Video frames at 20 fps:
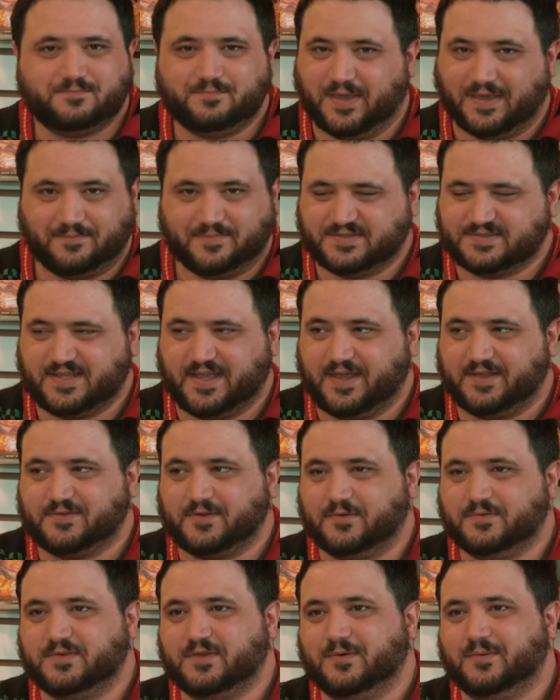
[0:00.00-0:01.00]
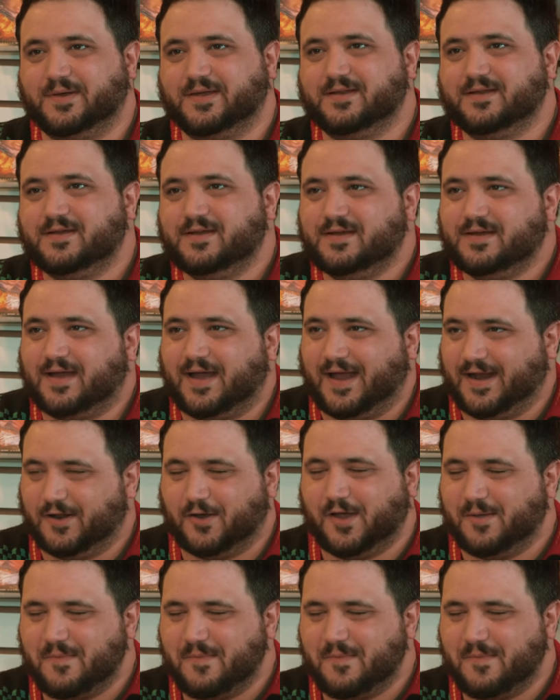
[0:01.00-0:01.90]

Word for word: Big mistake. Don't do it. I know